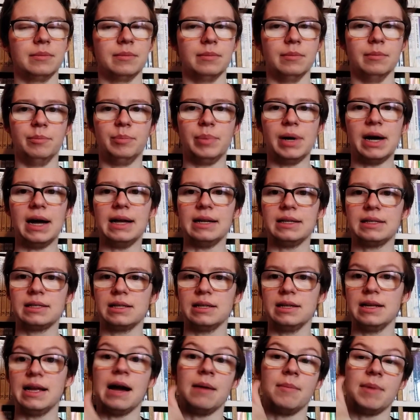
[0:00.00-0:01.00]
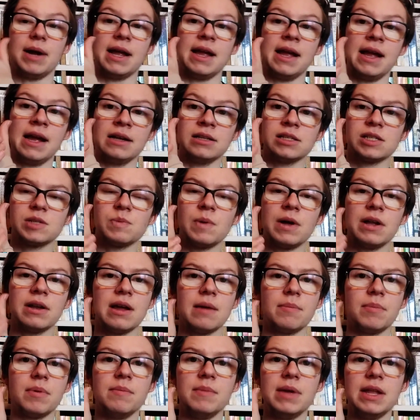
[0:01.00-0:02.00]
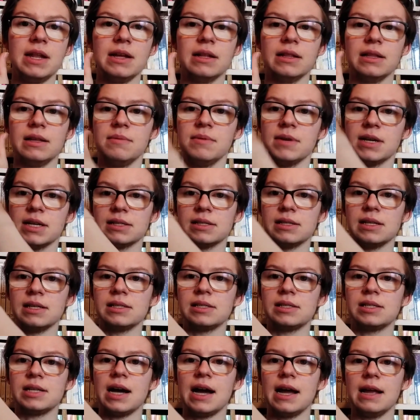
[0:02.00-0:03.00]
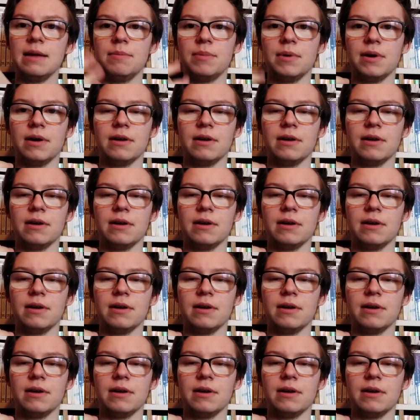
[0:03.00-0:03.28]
But yeah, my hand swelled up immediately because this type